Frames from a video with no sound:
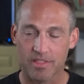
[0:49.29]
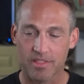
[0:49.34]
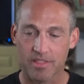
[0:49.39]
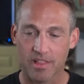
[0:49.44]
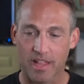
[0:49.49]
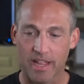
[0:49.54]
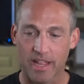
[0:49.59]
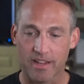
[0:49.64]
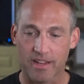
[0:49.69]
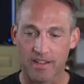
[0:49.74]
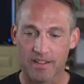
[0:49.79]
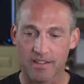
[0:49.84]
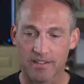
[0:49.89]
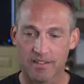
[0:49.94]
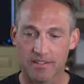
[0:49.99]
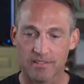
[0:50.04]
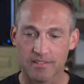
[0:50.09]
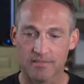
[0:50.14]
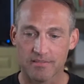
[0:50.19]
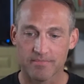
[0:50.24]
like
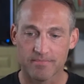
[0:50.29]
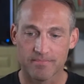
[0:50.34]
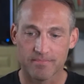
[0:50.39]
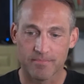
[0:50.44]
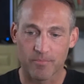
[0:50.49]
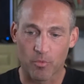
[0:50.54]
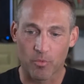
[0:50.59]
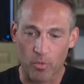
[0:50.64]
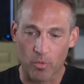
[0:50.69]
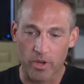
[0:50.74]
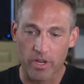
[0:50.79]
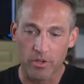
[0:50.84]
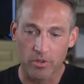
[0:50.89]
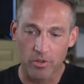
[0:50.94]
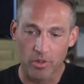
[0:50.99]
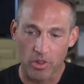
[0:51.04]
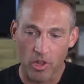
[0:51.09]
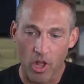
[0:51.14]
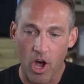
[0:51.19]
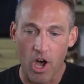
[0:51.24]

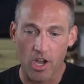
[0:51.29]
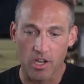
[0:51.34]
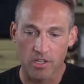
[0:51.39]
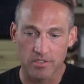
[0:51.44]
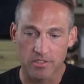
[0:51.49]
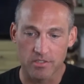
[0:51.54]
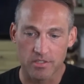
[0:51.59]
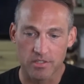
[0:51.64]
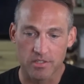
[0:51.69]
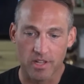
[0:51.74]
real laws,